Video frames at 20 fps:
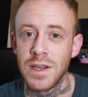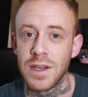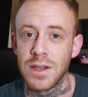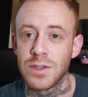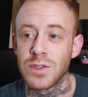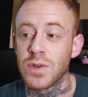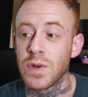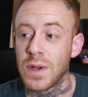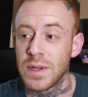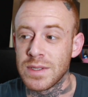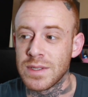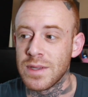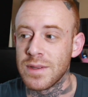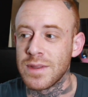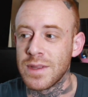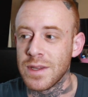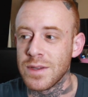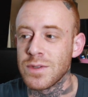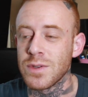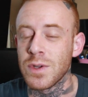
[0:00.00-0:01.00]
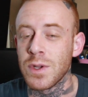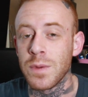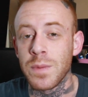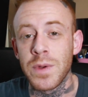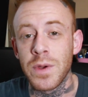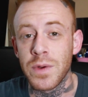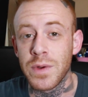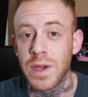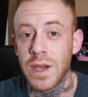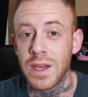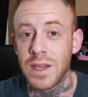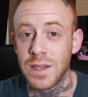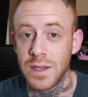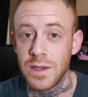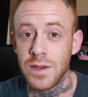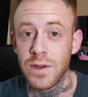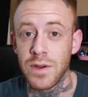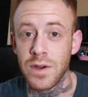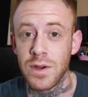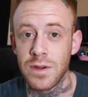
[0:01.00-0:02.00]
and trust that things are going to be okay
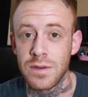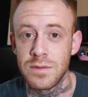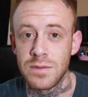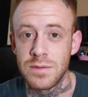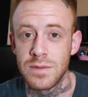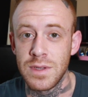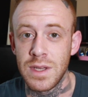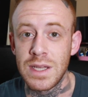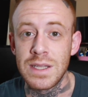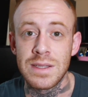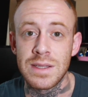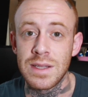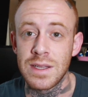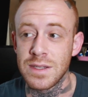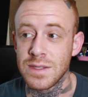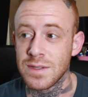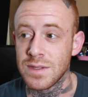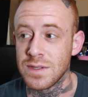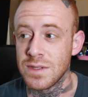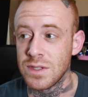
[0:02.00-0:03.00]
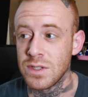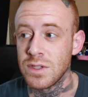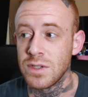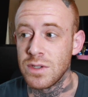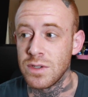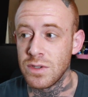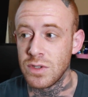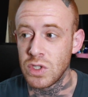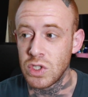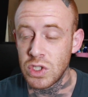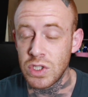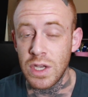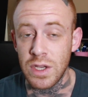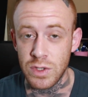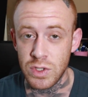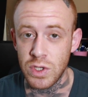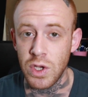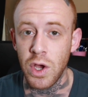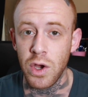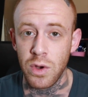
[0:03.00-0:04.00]
here in this
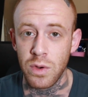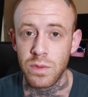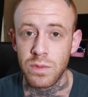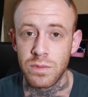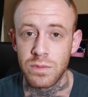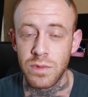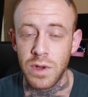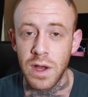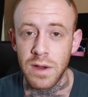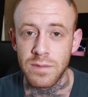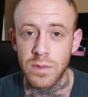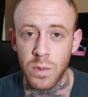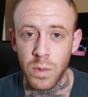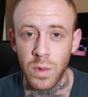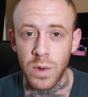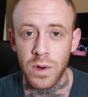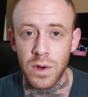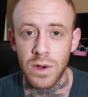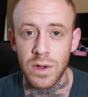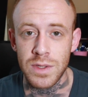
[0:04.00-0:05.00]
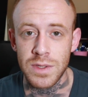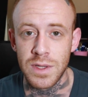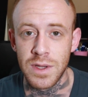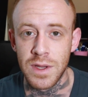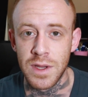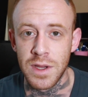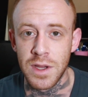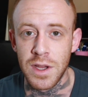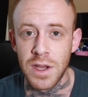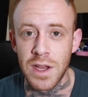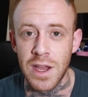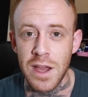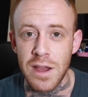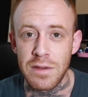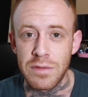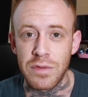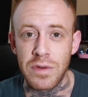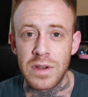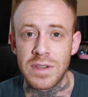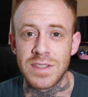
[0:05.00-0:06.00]
shit show of a world,
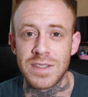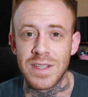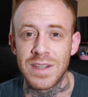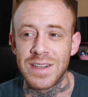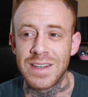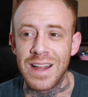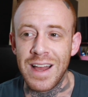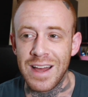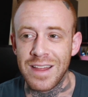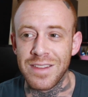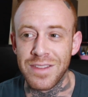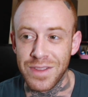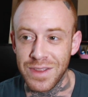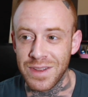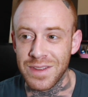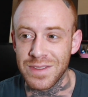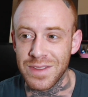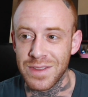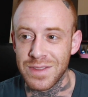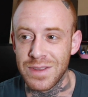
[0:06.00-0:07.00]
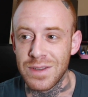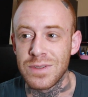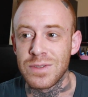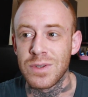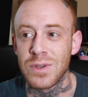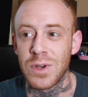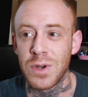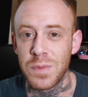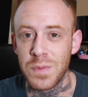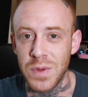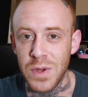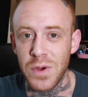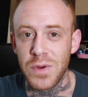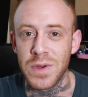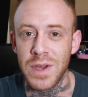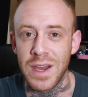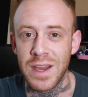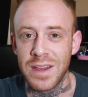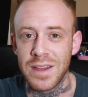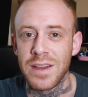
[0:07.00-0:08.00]
for us to not think that things are going to be
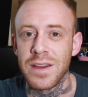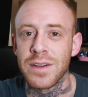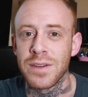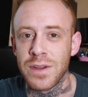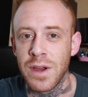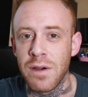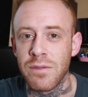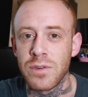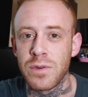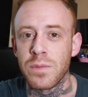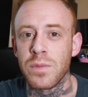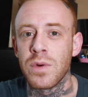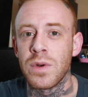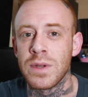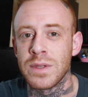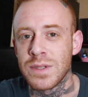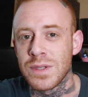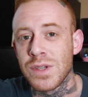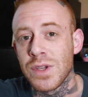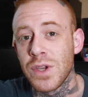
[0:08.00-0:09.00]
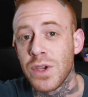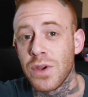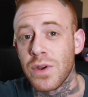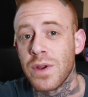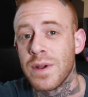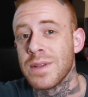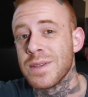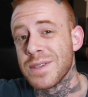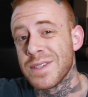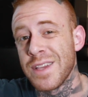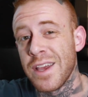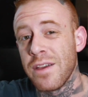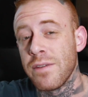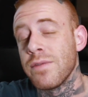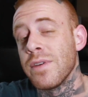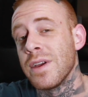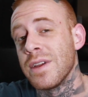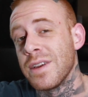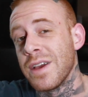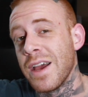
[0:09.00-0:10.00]
okay and comfortable and secure and
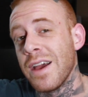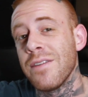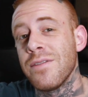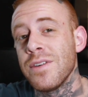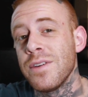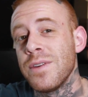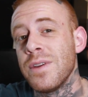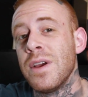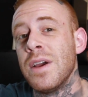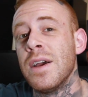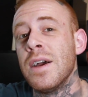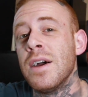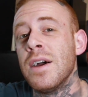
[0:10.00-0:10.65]
safe in heaven